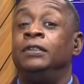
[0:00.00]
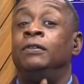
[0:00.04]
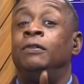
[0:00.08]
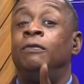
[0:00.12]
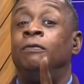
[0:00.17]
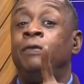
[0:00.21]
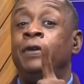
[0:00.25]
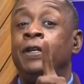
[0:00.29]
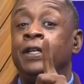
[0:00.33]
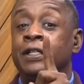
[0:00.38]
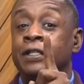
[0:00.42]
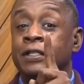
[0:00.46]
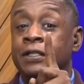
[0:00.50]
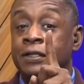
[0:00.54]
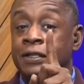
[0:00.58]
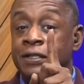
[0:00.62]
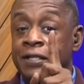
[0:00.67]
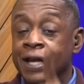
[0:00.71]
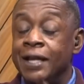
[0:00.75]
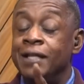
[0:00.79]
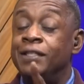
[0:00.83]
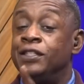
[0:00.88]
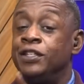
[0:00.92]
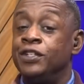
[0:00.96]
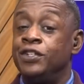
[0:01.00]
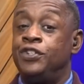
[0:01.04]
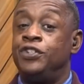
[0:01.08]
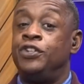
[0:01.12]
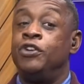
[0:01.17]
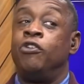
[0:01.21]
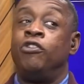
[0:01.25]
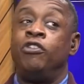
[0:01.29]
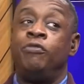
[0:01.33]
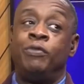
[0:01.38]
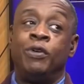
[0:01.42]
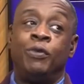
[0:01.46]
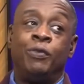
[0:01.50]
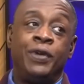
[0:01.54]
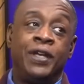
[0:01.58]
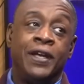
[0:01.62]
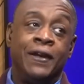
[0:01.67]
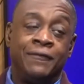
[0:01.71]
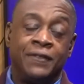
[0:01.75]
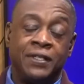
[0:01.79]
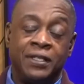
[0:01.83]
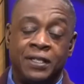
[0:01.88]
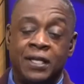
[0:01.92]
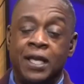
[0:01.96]
We can take this journey, but we have
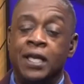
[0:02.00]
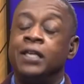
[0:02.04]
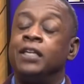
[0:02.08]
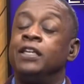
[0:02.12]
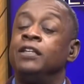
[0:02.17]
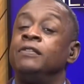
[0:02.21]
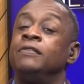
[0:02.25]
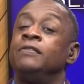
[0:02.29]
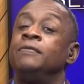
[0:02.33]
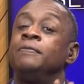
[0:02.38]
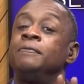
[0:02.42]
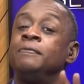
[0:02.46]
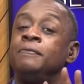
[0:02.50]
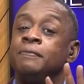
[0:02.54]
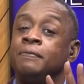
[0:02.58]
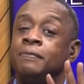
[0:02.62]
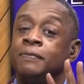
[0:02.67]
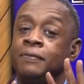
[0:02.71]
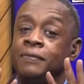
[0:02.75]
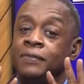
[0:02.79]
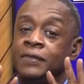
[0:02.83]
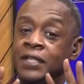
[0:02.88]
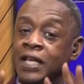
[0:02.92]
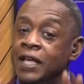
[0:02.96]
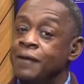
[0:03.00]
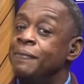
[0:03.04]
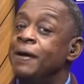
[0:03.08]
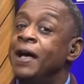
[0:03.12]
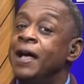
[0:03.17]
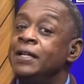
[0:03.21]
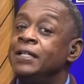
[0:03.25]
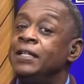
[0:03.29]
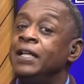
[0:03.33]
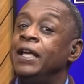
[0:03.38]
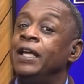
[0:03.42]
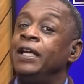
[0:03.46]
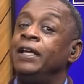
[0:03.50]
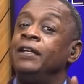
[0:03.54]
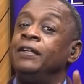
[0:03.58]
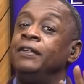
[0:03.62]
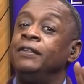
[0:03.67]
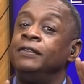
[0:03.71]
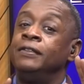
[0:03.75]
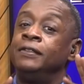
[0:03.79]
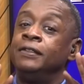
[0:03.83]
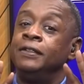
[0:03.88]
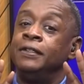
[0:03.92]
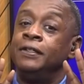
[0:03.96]
to take it day by day,
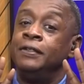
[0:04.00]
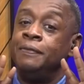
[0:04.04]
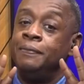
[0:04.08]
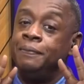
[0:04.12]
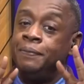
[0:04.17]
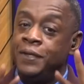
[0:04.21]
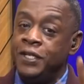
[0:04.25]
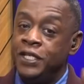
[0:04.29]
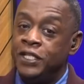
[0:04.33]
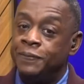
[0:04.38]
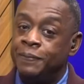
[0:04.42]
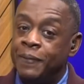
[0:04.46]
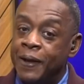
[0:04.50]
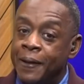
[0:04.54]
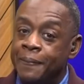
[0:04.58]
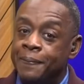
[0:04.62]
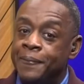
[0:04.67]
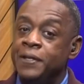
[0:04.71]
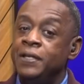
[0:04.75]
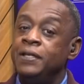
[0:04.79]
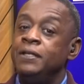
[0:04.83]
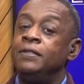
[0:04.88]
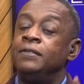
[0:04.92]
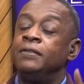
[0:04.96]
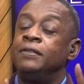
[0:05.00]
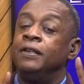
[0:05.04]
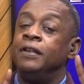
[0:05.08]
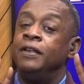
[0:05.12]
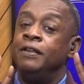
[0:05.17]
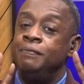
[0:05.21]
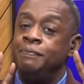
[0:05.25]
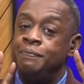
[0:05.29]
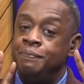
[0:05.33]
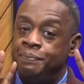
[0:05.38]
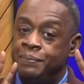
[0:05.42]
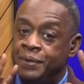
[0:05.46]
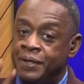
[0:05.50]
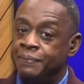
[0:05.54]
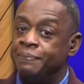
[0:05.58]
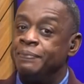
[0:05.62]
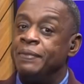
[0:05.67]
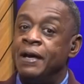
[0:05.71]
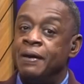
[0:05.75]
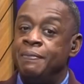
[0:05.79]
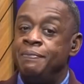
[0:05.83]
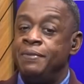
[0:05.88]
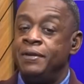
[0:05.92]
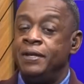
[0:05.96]
piece by piece, and bit
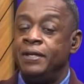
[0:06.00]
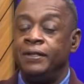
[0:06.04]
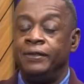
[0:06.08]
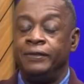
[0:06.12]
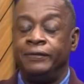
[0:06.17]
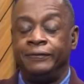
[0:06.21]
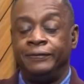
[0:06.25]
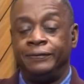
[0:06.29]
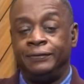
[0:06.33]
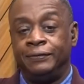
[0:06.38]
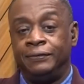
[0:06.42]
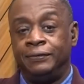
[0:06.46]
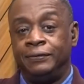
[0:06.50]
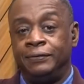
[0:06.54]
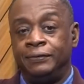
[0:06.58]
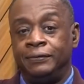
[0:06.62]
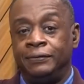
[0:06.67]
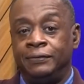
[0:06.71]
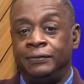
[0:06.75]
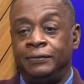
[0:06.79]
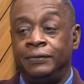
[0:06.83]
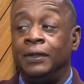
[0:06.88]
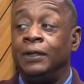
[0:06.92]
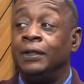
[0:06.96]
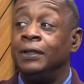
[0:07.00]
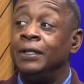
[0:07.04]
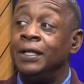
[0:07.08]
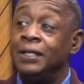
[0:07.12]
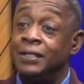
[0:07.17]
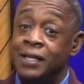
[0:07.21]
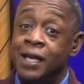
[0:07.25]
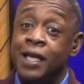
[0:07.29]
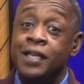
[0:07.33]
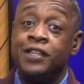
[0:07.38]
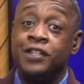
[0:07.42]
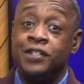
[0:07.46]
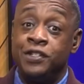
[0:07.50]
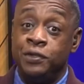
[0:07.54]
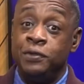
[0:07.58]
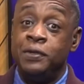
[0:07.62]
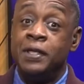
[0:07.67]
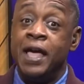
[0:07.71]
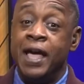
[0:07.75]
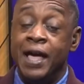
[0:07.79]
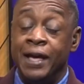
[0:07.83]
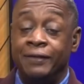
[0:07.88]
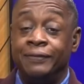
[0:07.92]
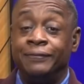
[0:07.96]
by bit. That's how you do that.